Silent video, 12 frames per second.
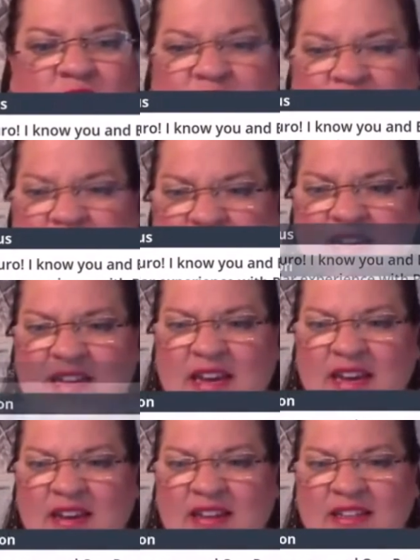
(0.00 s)

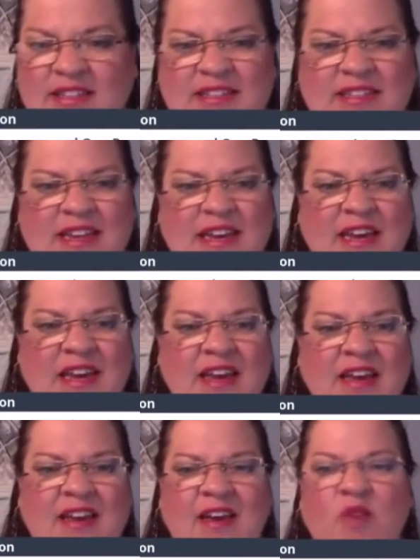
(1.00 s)
Christine, let's see.
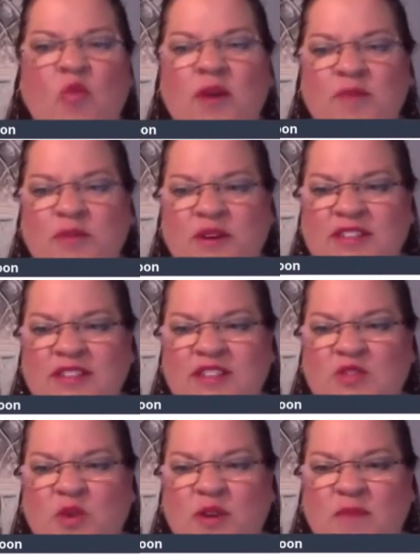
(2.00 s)
One
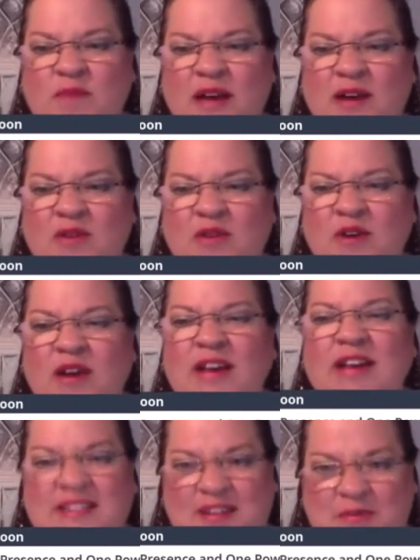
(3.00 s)
presence, one power.
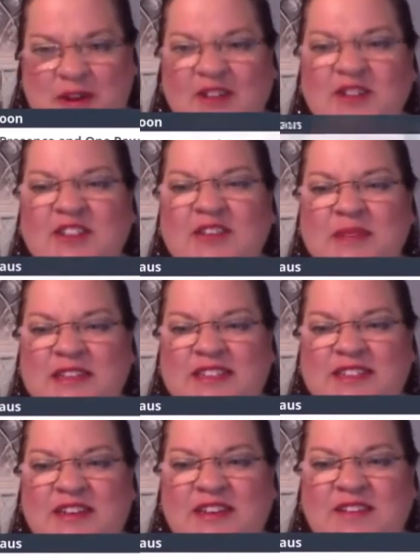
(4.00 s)
Someone else
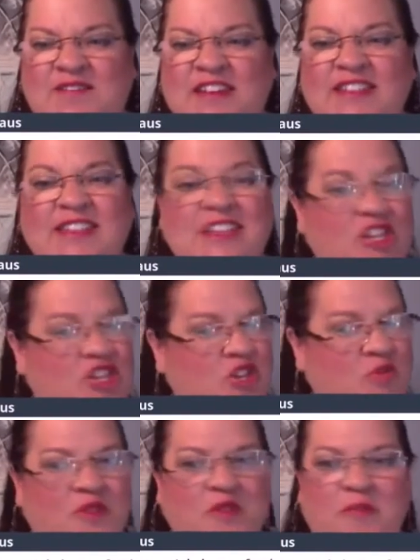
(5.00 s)
admits a
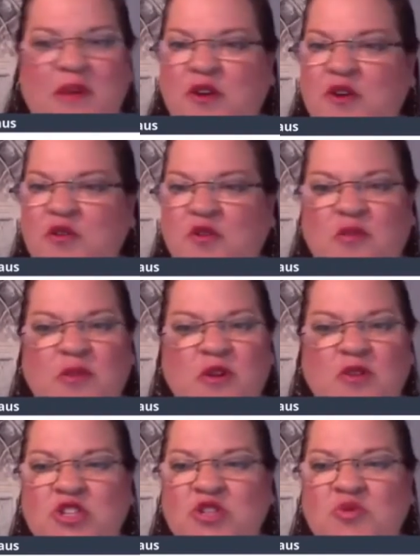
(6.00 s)
fascination with the
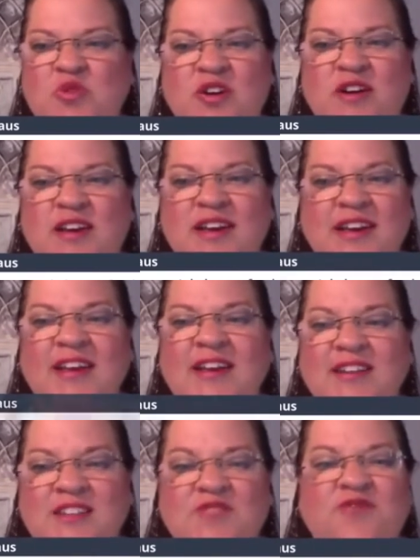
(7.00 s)
paranormal. Sure, it
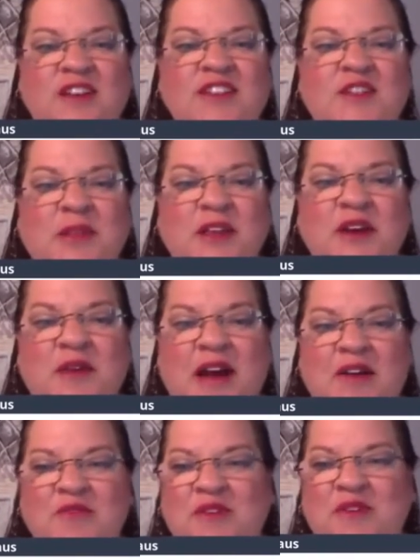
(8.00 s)
is fun to play
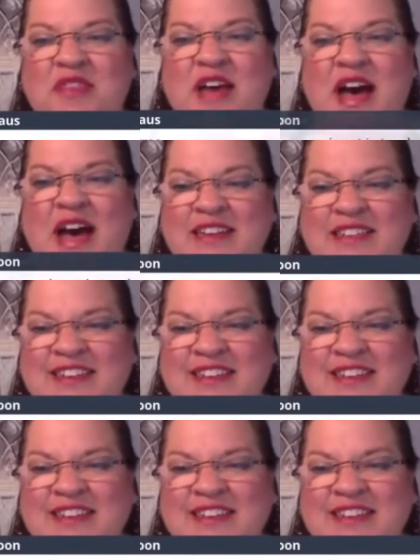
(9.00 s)
around with that.